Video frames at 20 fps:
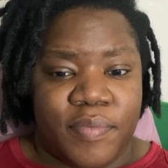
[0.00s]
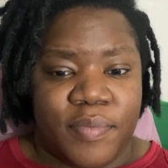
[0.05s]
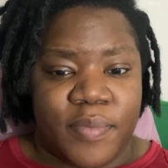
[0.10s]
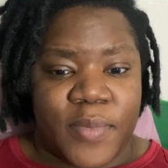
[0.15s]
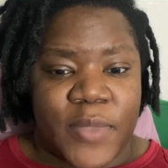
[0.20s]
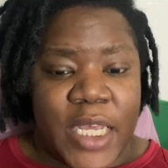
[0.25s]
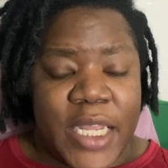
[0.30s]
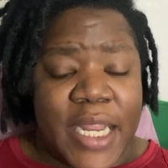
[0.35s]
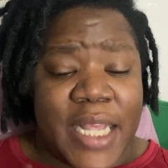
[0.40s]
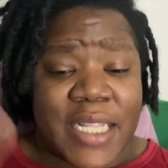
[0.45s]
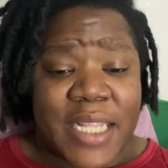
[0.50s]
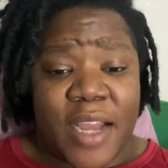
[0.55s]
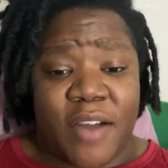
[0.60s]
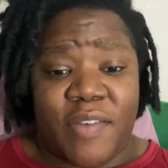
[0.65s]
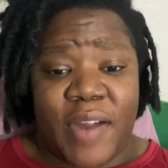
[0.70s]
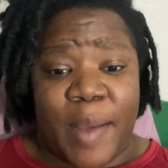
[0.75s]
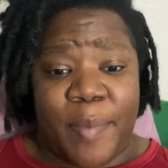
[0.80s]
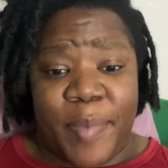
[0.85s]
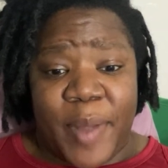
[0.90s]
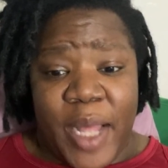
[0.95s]
as I
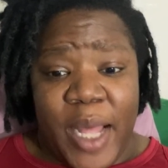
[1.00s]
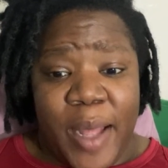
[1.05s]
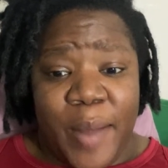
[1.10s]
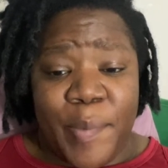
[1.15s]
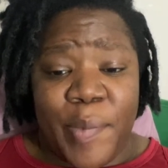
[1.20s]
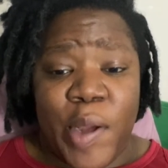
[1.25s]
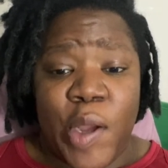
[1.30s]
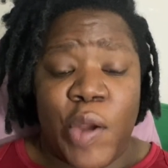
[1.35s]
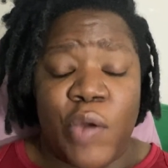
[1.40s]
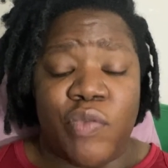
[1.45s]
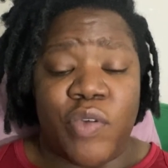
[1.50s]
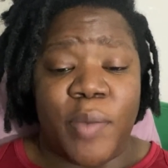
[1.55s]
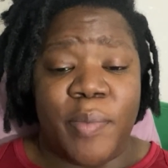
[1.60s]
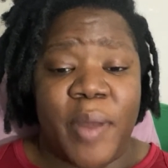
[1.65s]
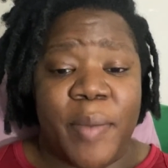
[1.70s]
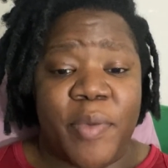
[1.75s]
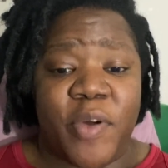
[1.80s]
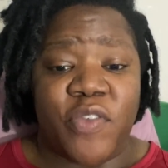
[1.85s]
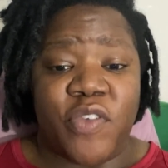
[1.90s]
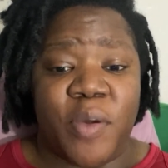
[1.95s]
wrap up,
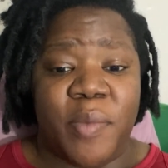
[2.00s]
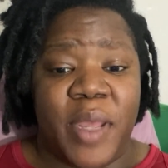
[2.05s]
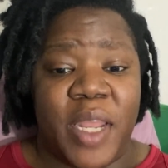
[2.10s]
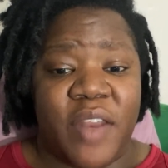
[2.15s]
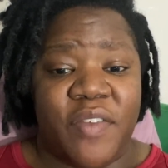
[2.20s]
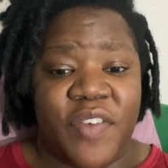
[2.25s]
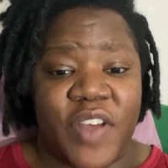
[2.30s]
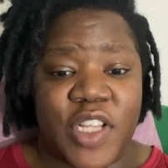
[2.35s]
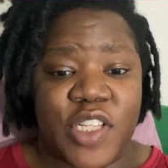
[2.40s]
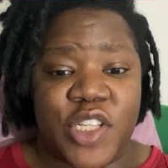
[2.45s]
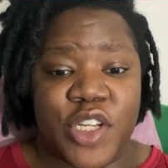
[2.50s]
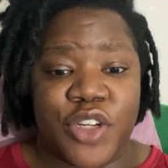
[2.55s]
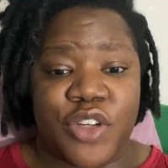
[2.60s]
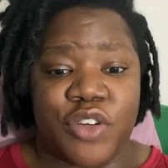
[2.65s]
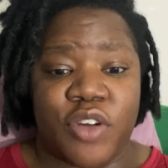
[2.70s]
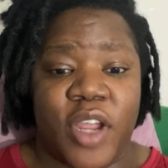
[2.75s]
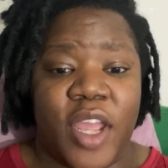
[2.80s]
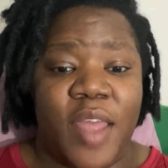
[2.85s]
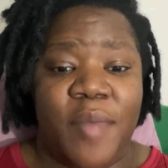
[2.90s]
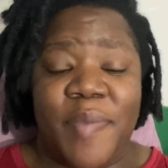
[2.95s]
remember, for manifestors,
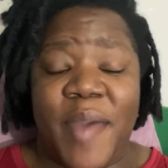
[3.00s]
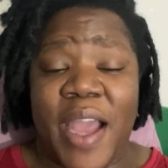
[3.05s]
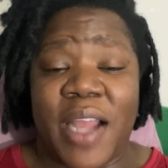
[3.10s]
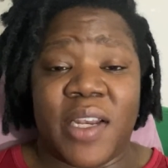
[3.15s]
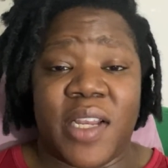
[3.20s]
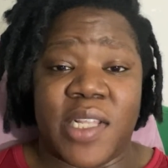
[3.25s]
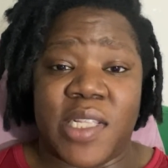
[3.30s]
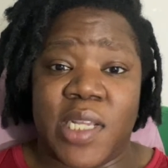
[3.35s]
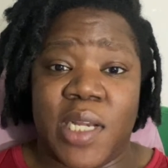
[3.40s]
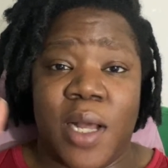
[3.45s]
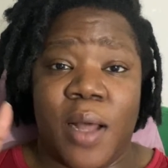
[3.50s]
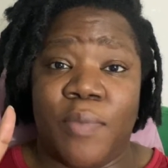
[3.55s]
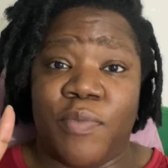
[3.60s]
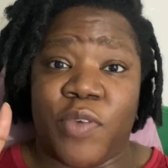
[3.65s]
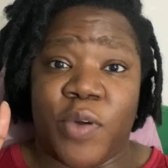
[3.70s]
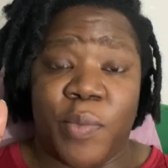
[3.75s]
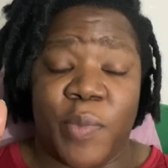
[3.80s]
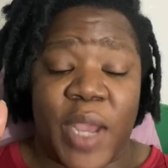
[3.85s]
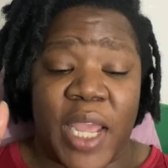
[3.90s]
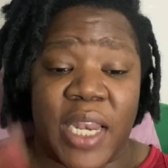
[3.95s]
your impact doesn't come
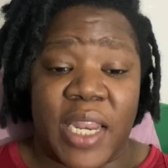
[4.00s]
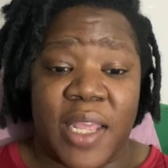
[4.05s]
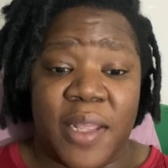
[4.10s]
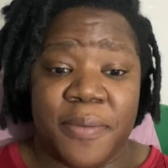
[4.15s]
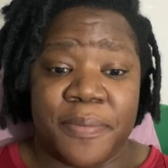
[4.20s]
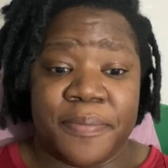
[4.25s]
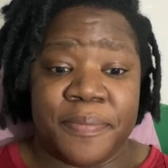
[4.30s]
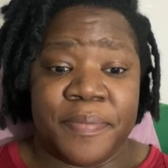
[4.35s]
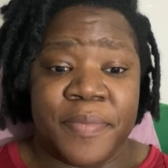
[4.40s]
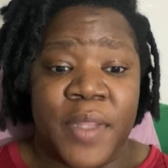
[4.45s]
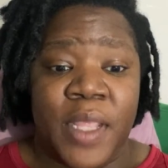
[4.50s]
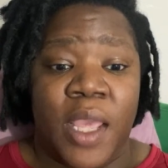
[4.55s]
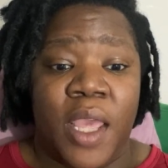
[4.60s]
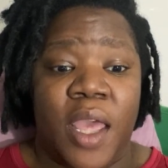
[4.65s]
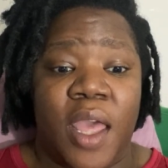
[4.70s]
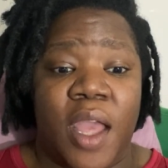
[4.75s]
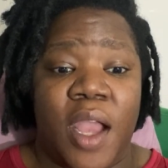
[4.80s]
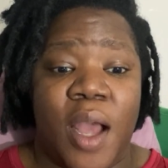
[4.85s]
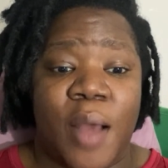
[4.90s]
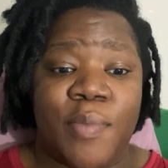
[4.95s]
from waiting.
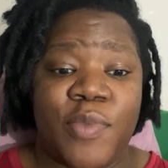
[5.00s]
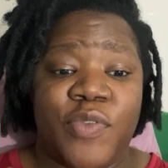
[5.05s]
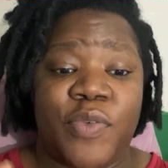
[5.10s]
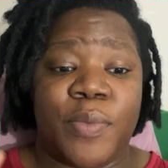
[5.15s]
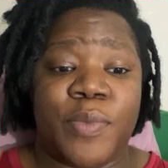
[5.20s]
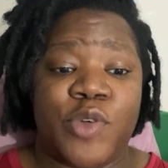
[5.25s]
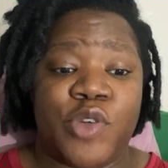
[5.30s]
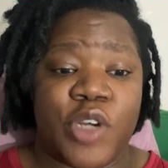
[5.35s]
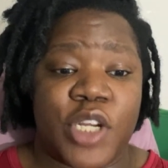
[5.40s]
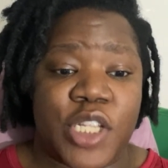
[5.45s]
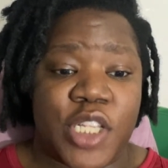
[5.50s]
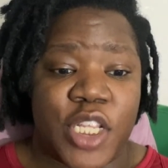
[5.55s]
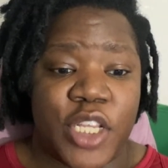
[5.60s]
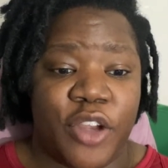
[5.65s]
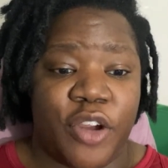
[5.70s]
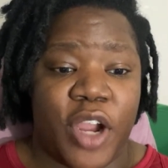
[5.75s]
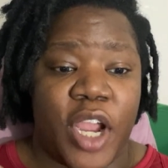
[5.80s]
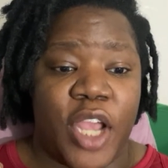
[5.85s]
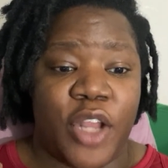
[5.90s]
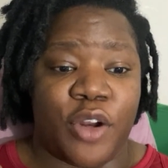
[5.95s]
It comes from trusting
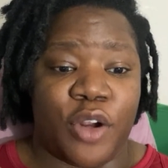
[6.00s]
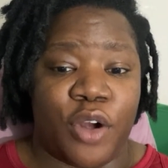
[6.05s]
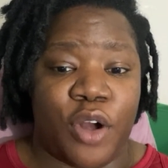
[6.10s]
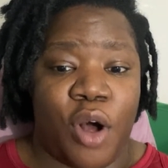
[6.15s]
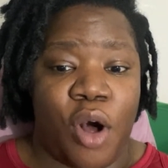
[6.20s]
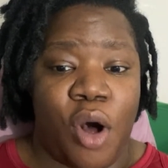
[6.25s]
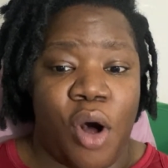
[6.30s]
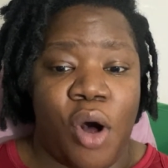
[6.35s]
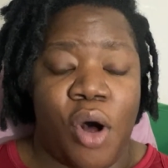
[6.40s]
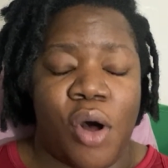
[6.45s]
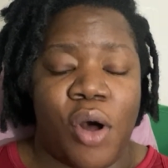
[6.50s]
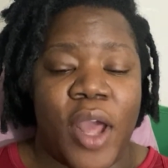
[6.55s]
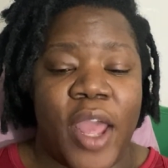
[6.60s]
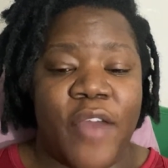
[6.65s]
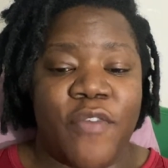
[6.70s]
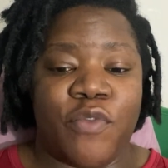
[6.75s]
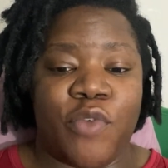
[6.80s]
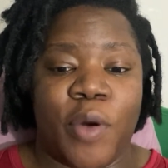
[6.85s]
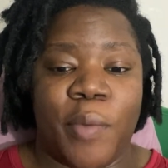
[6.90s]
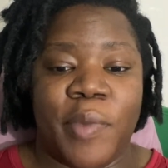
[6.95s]
your inner call,
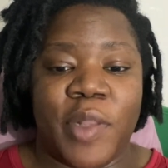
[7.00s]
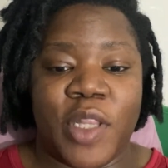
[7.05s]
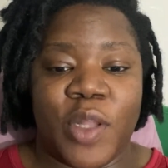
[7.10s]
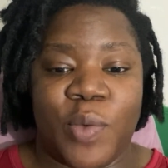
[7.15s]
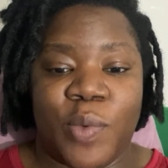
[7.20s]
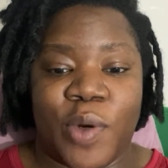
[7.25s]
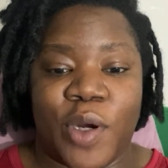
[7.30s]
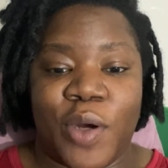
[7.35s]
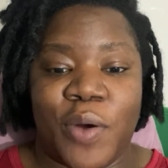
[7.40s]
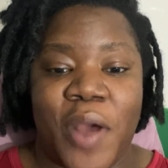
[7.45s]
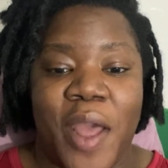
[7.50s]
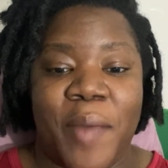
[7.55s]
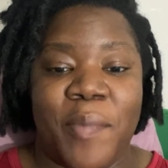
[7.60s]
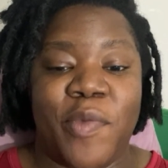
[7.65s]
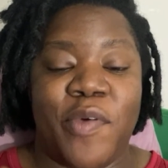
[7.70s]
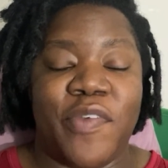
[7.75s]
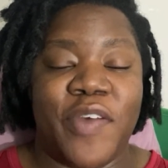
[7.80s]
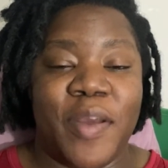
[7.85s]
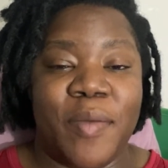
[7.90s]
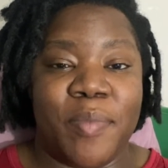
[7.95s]
informing the world, and
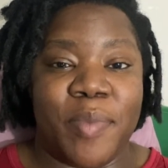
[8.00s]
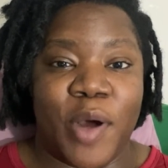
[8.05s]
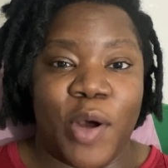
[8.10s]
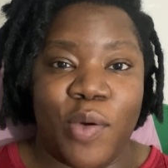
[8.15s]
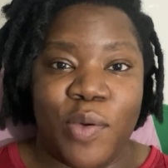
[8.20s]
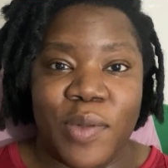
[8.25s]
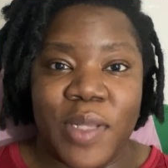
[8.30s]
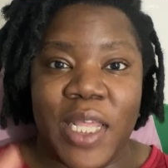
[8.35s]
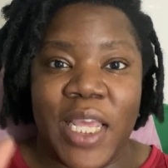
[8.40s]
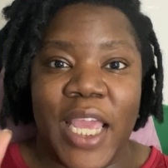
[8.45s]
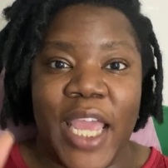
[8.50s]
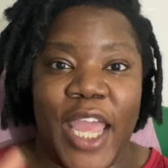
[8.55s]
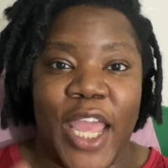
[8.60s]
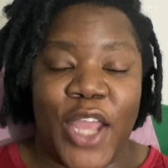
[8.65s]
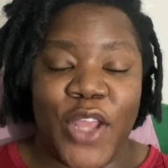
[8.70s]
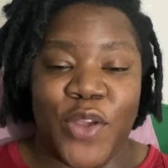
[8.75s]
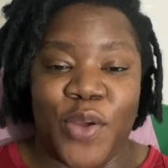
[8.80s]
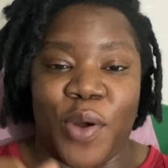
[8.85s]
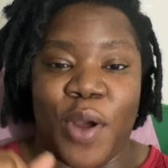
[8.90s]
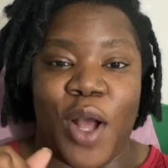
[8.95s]
moving boldly
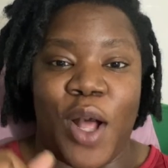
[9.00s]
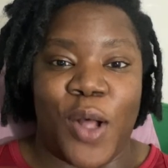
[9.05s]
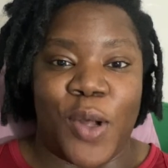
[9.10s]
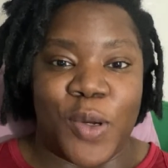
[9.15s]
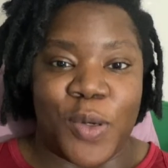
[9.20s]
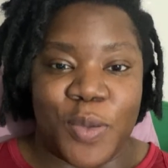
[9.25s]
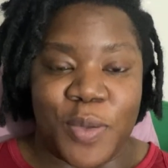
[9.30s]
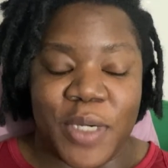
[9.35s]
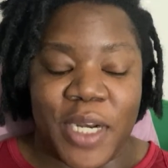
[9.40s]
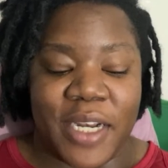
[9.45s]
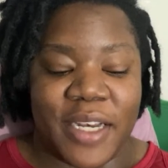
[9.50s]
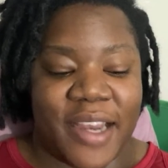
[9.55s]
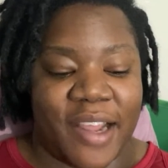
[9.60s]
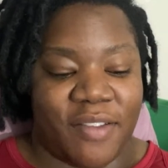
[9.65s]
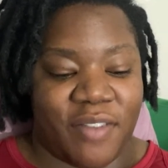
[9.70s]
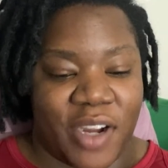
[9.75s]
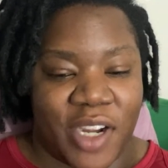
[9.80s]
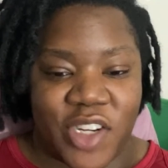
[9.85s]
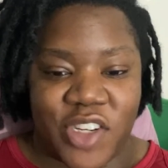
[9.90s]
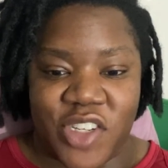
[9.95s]
in your own
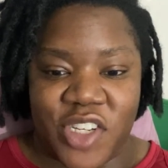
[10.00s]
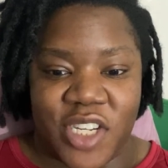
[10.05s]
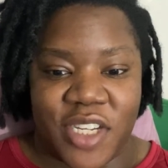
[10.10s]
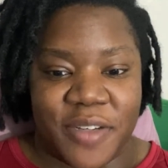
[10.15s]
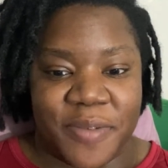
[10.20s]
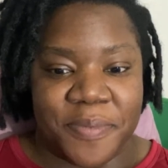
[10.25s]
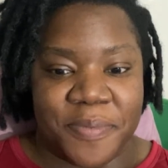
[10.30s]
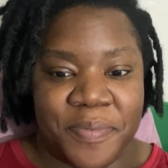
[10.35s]
direction.